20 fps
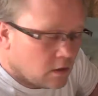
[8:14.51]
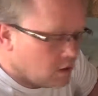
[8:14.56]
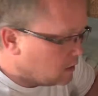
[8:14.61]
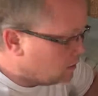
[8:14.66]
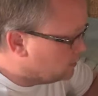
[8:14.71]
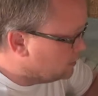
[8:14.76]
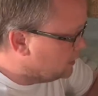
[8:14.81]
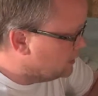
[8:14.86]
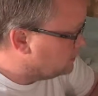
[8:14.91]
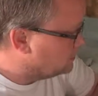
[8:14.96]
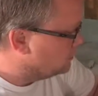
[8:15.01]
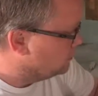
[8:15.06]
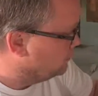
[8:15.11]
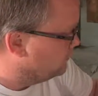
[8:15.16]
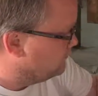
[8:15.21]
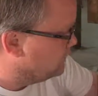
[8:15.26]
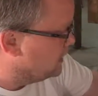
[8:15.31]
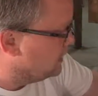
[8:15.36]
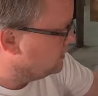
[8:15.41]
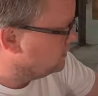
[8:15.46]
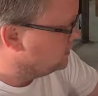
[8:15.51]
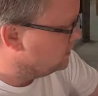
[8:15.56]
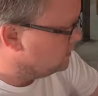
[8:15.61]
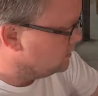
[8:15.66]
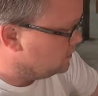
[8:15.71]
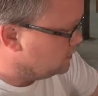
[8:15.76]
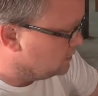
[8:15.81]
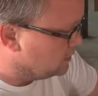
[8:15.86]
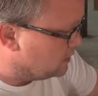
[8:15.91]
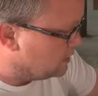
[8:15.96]
Alright, so we've got
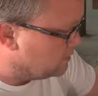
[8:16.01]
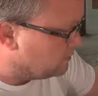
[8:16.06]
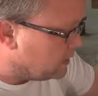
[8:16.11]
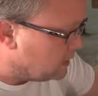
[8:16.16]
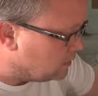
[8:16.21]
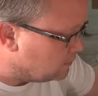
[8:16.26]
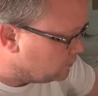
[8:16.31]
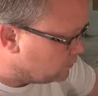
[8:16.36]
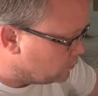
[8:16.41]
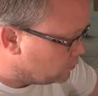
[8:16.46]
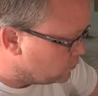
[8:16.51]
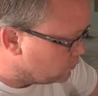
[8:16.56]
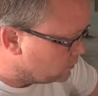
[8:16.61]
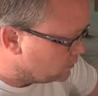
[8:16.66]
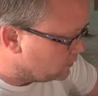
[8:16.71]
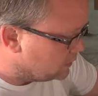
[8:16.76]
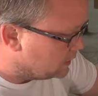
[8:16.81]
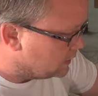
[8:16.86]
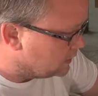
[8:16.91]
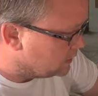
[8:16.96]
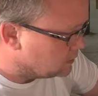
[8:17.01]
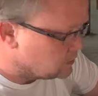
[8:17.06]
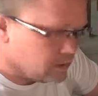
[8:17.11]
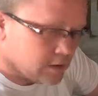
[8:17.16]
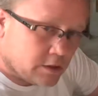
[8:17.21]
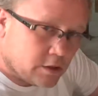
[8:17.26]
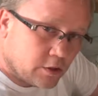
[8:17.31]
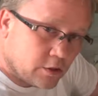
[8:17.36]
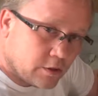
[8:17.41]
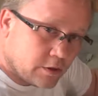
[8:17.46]
the main board
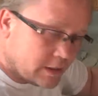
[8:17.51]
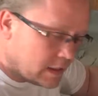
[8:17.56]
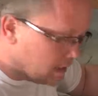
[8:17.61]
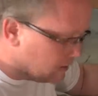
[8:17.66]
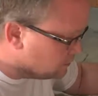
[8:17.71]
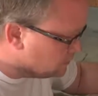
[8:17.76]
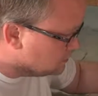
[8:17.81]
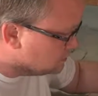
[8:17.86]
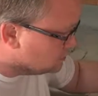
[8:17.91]
secured down